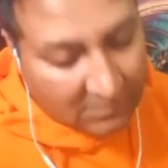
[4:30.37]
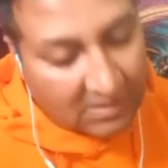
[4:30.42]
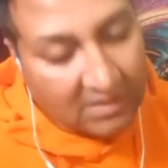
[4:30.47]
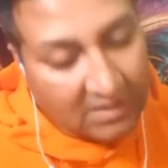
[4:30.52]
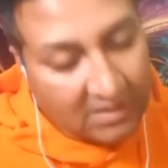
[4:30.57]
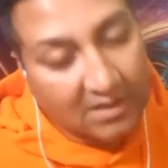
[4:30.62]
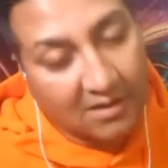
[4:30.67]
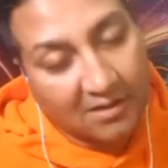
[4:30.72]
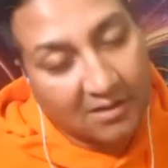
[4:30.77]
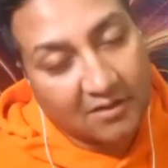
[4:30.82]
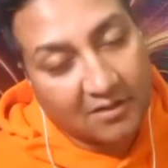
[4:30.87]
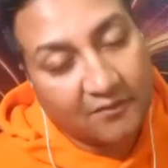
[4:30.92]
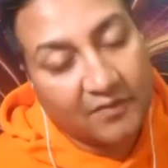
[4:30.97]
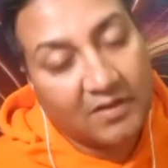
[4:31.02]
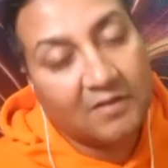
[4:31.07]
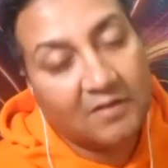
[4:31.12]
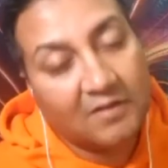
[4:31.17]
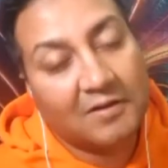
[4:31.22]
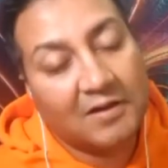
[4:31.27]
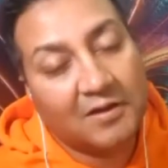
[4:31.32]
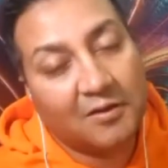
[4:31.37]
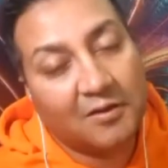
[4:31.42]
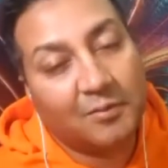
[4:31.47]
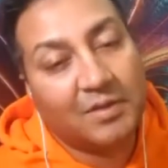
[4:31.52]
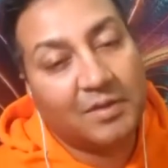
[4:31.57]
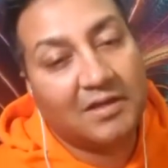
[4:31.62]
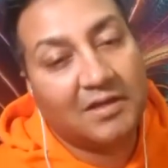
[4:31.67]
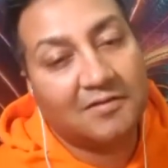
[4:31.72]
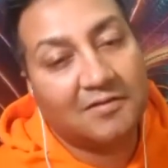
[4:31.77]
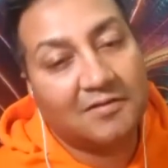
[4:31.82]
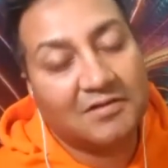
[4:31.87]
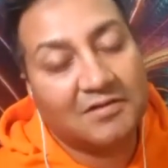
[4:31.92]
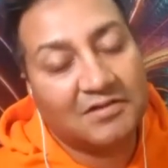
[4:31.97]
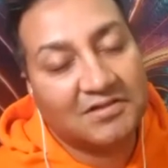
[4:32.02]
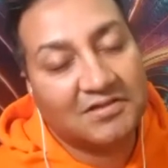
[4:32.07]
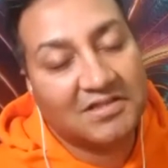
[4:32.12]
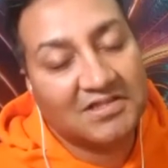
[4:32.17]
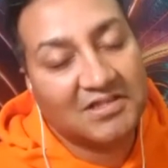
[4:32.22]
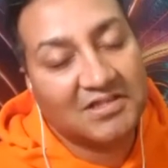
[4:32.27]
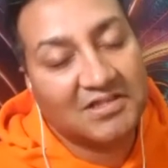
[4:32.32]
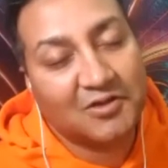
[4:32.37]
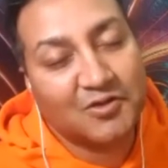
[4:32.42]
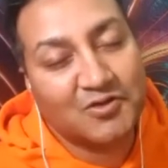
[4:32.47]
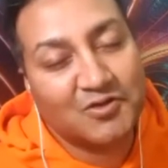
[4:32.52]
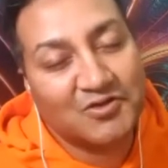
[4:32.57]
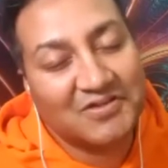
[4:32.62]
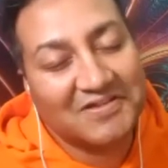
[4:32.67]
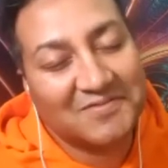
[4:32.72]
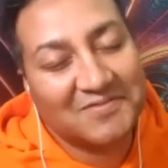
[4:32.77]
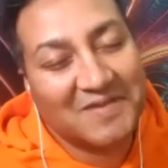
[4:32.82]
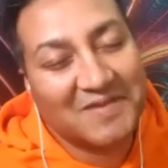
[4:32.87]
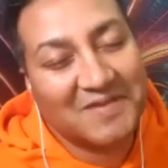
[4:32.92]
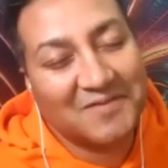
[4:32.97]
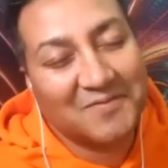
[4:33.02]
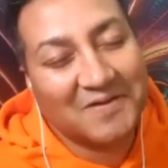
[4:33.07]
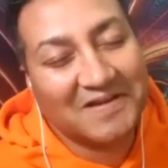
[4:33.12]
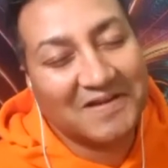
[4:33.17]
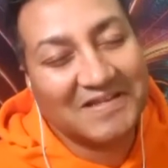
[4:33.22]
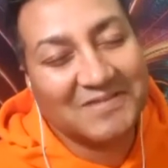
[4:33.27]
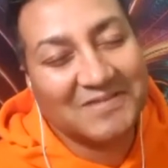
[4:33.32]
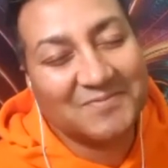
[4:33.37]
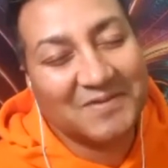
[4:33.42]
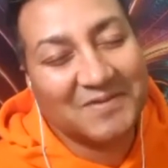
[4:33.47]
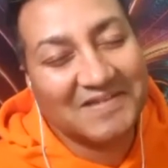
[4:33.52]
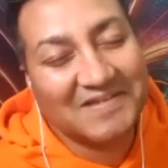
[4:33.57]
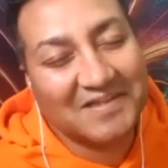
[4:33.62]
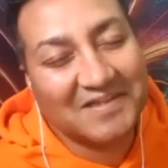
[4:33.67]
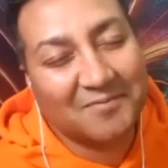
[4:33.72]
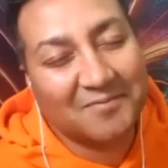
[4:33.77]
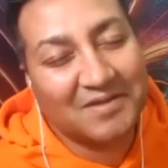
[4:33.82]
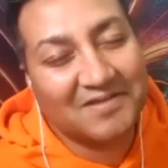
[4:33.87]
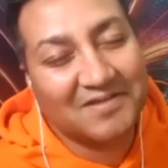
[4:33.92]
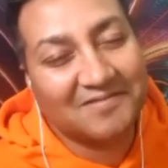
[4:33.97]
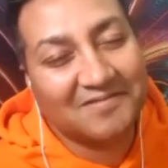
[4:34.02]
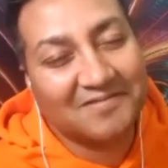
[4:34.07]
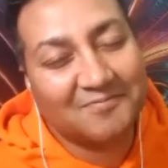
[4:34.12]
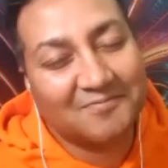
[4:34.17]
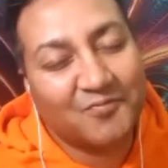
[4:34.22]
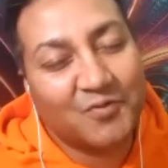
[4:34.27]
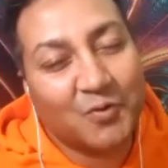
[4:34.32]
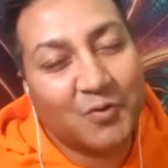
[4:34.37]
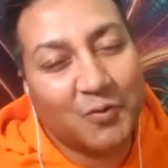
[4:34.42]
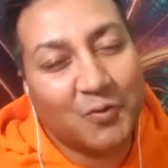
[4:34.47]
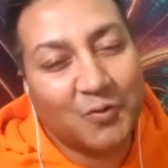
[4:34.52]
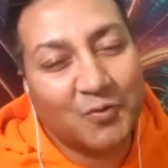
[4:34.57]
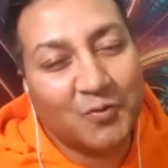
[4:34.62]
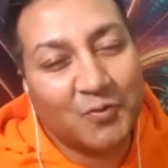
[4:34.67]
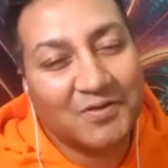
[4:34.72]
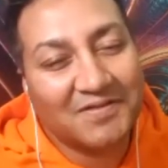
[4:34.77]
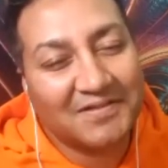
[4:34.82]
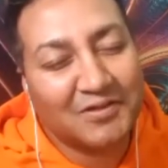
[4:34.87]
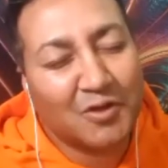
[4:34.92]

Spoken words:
yeah, they feel a little bit disillusioned in many ways because they've been fooled.